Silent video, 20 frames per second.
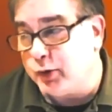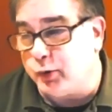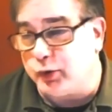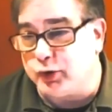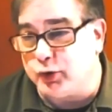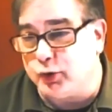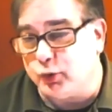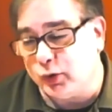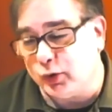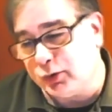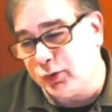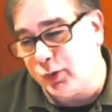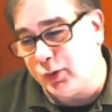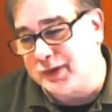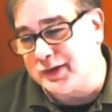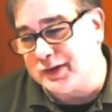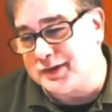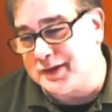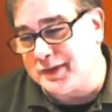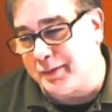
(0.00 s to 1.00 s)
Well, you wouldn't
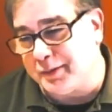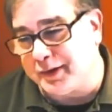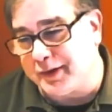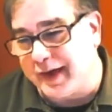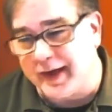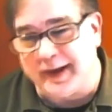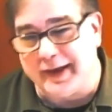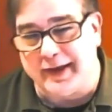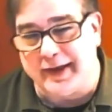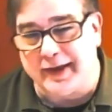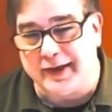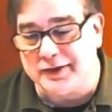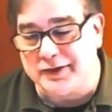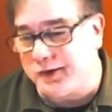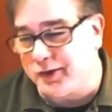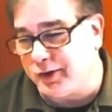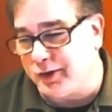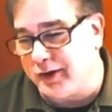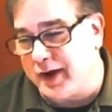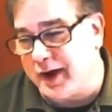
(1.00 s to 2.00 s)
want someone getting into
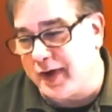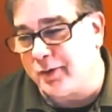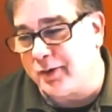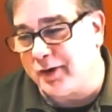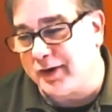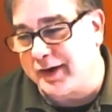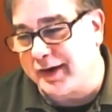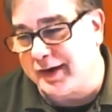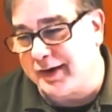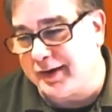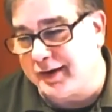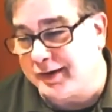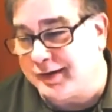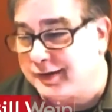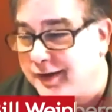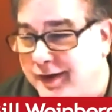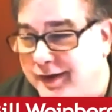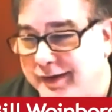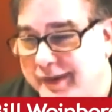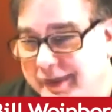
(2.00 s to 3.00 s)
your network and
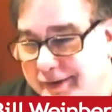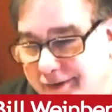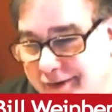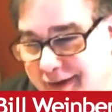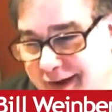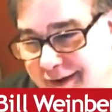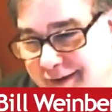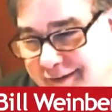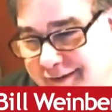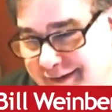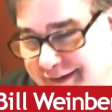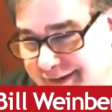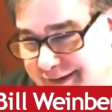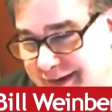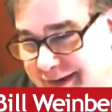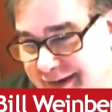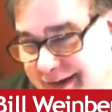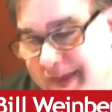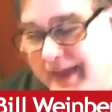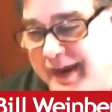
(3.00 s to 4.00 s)
unlocking your house and